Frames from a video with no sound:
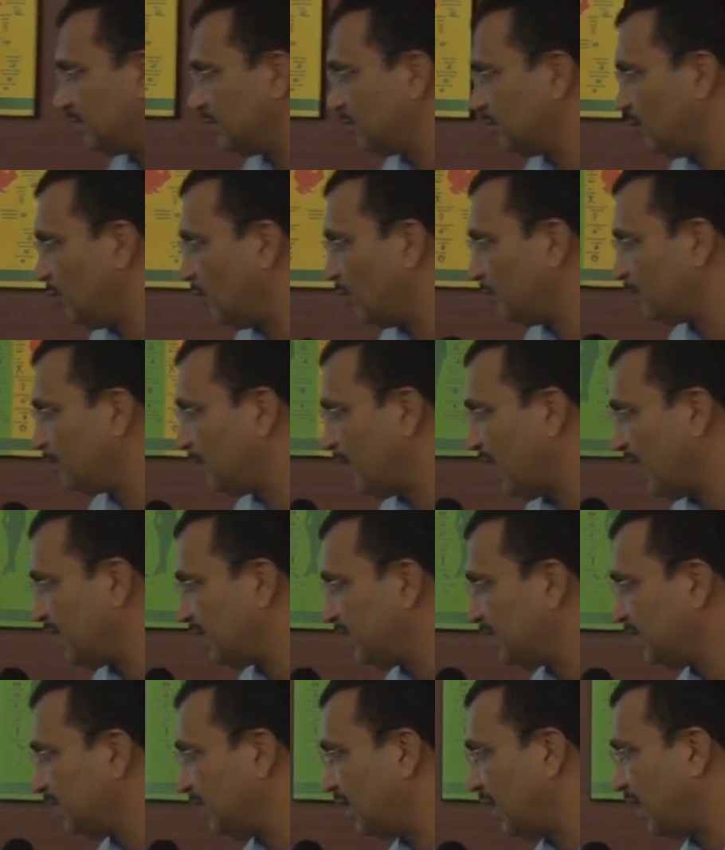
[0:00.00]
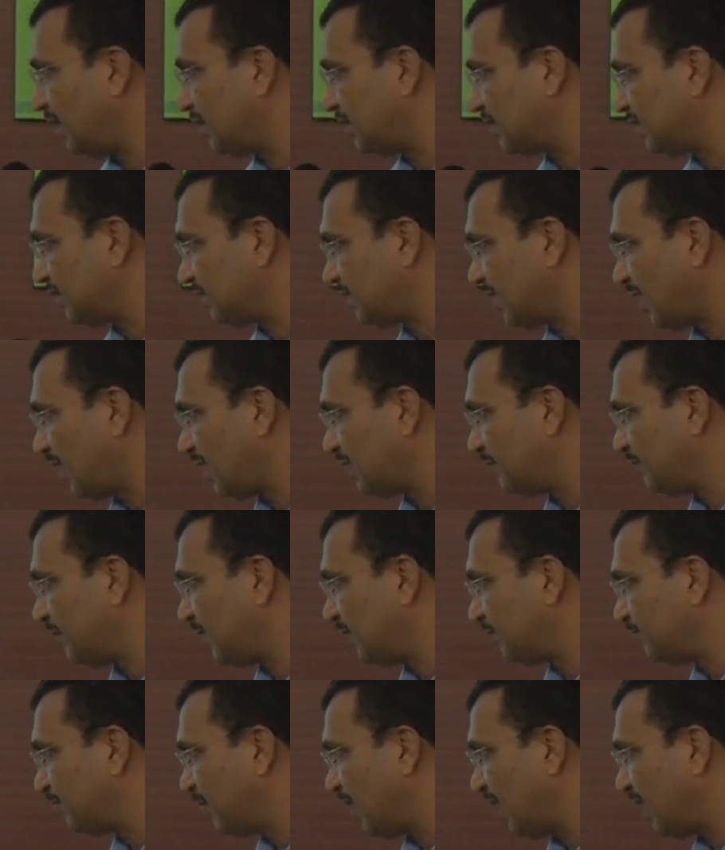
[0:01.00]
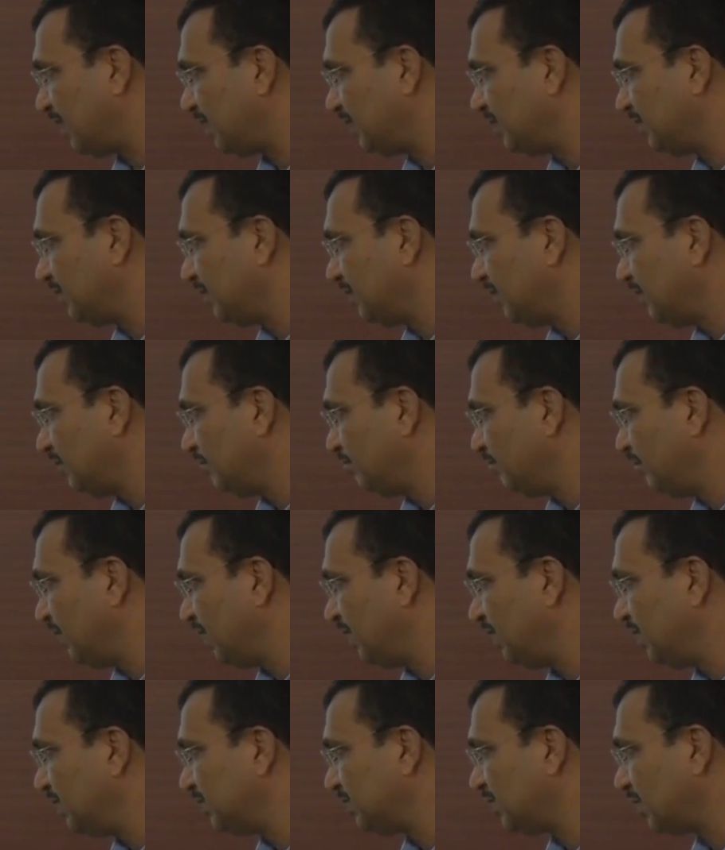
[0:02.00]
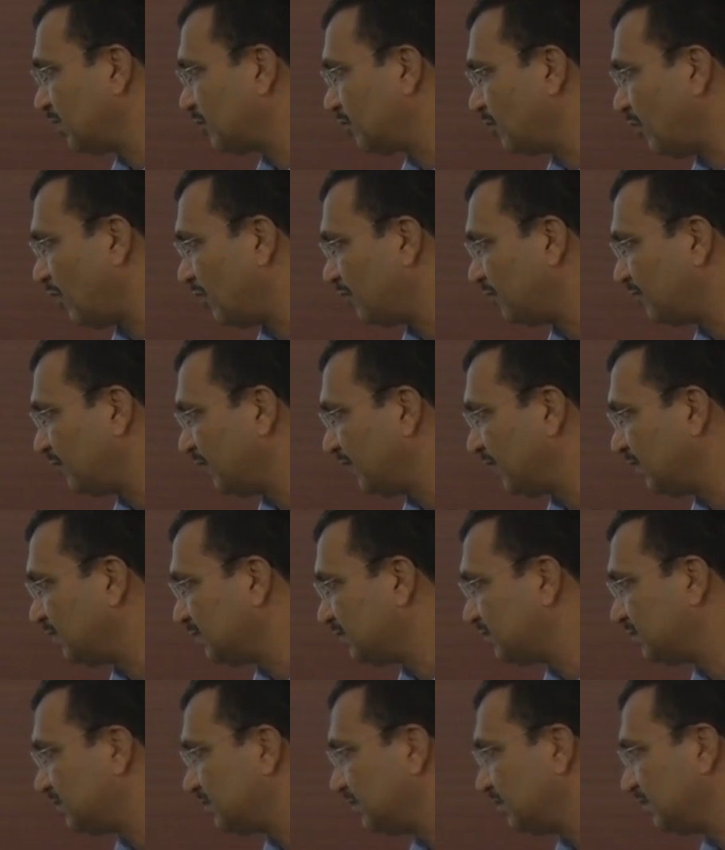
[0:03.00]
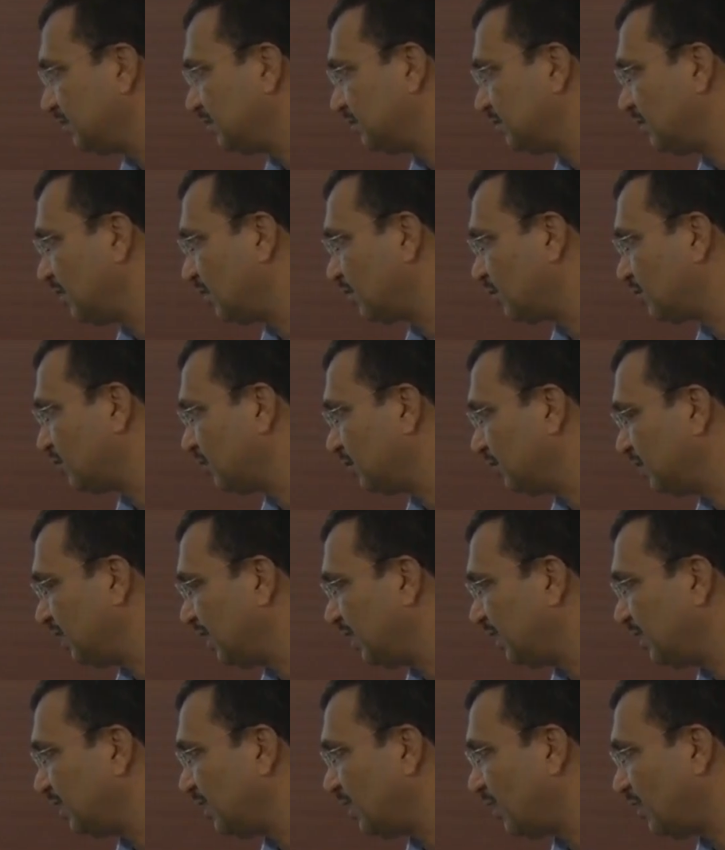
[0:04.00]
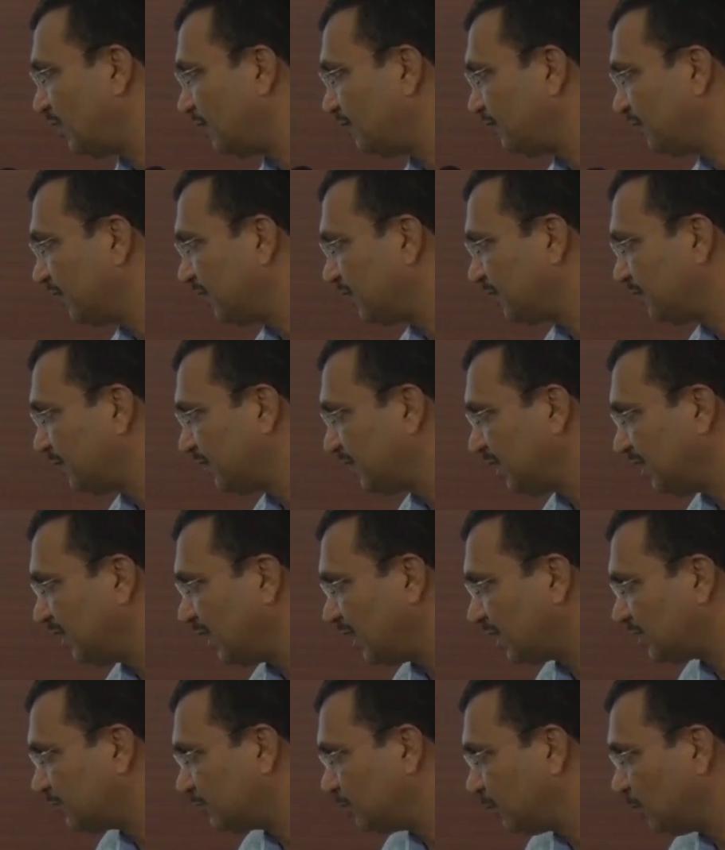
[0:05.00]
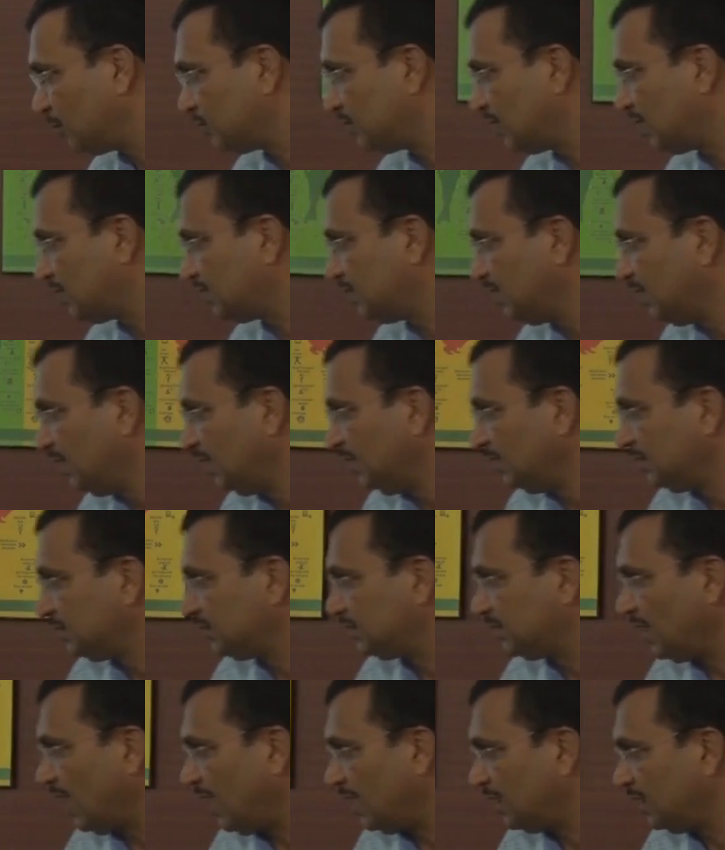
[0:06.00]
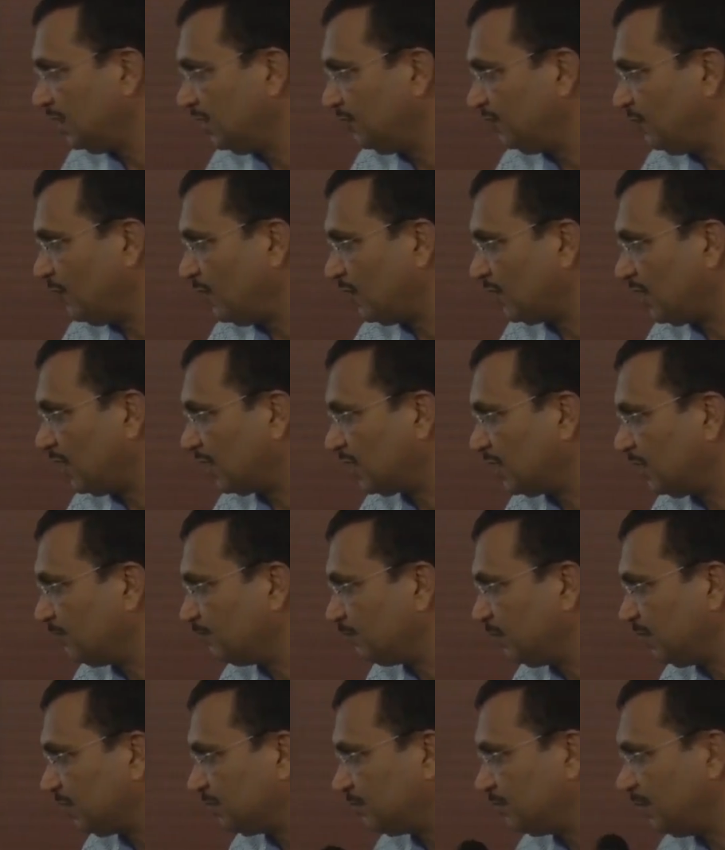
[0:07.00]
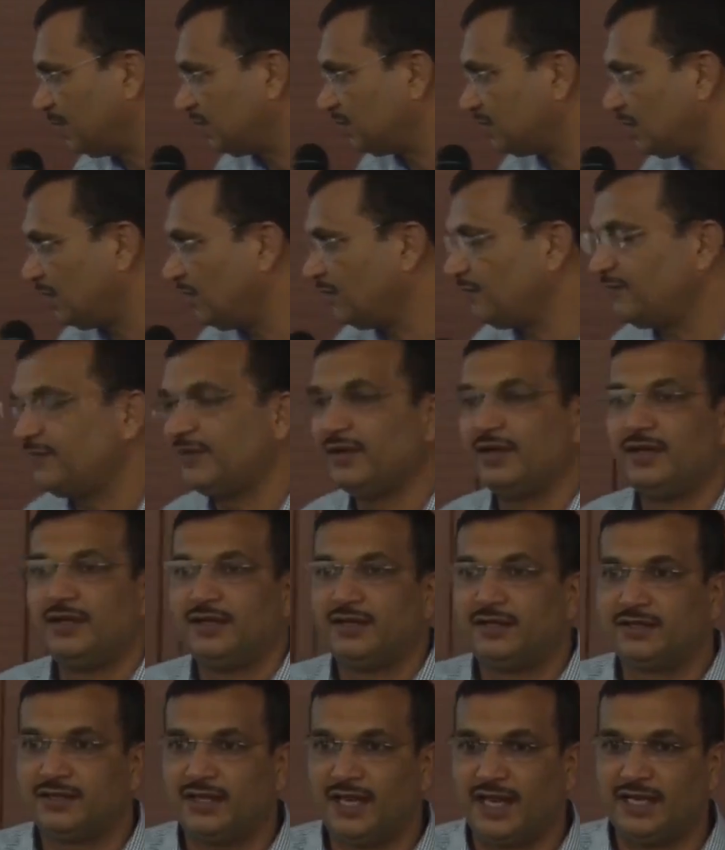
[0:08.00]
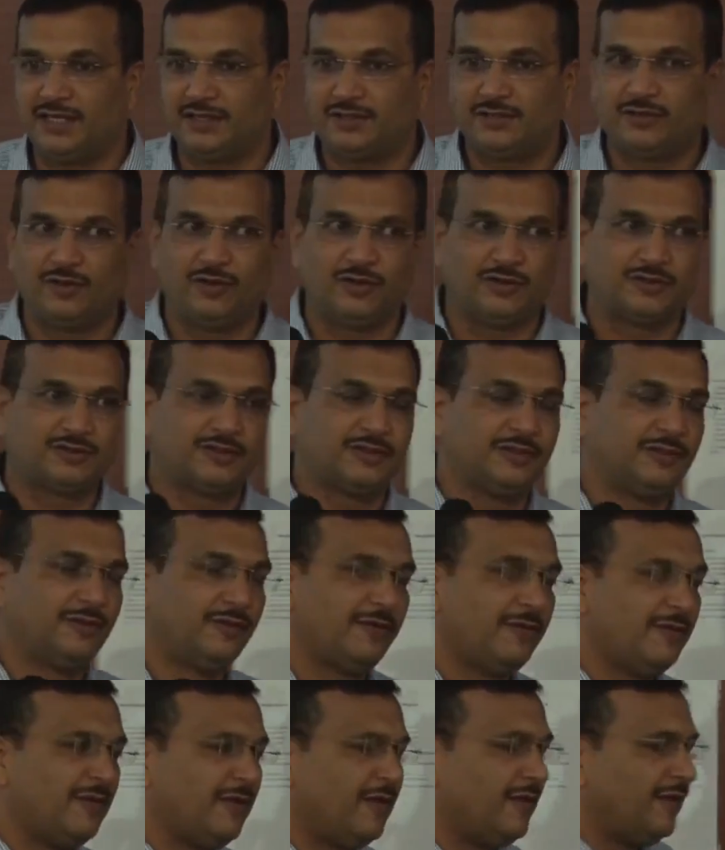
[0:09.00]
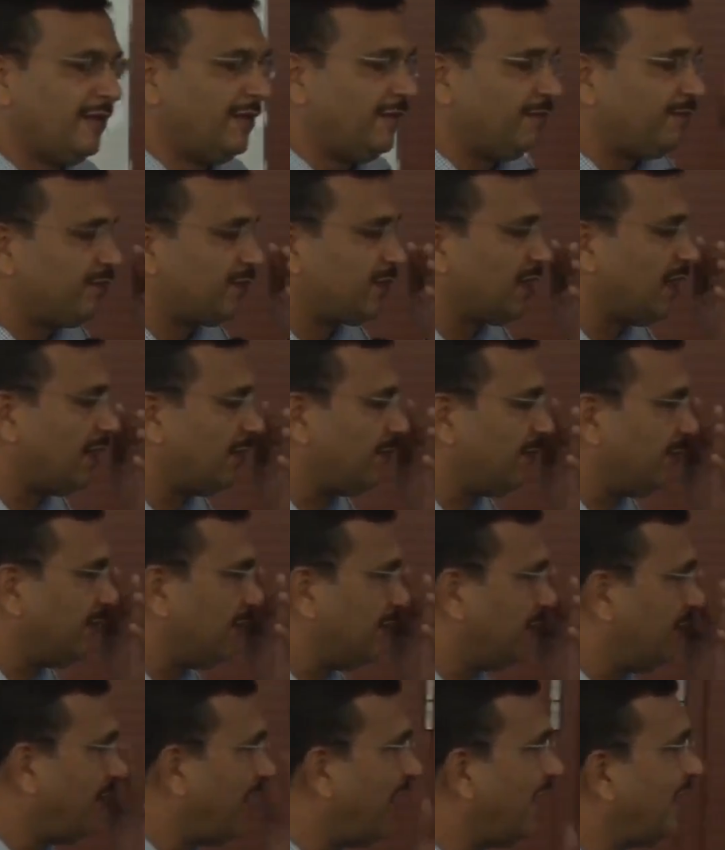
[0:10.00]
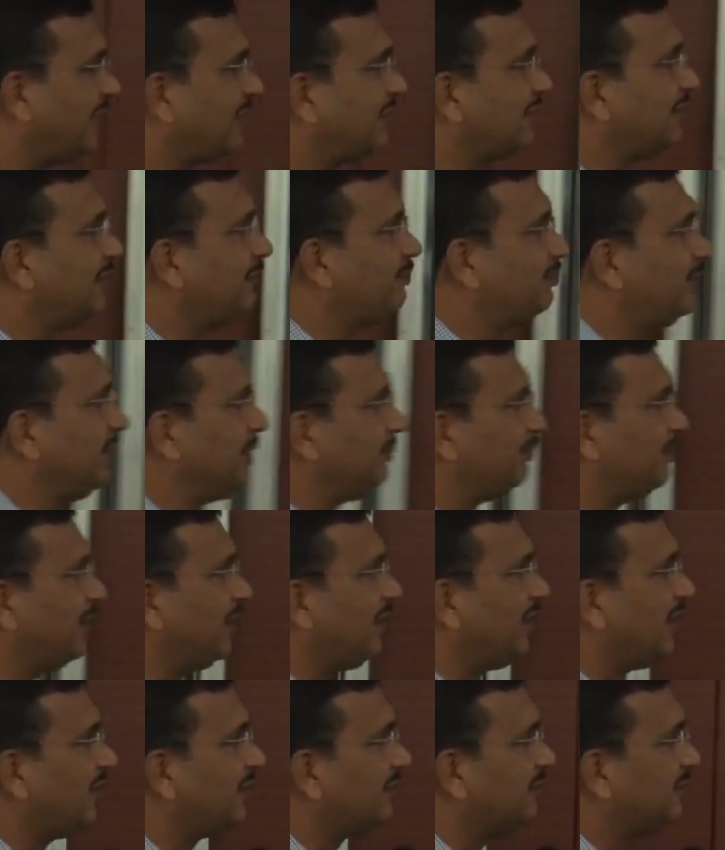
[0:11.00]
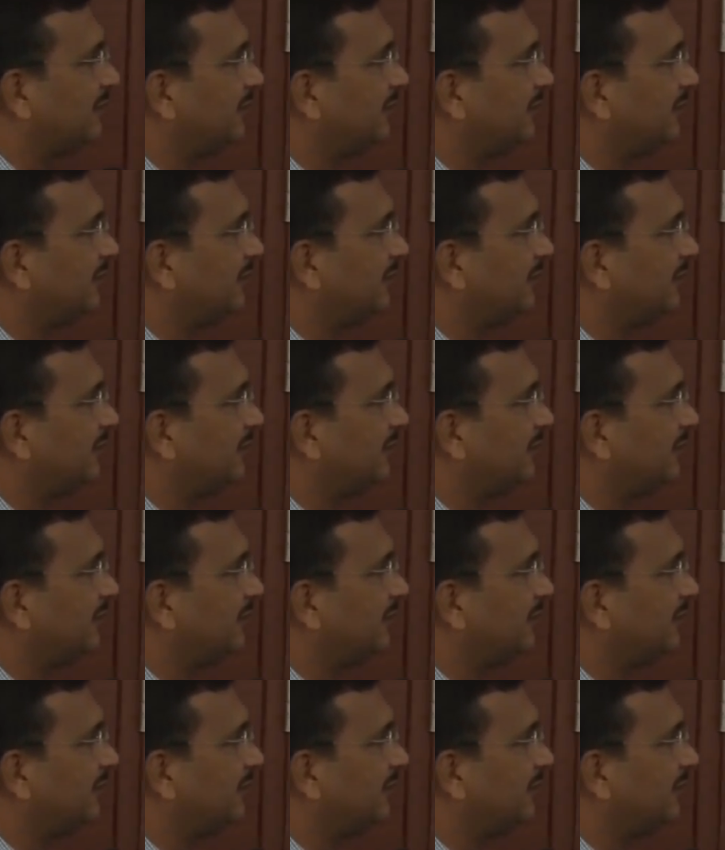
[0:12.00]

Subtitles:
goal planning and retirement planning, building the confidence, the area of equity exposure, standing for accomplishment of client goals. Where the people are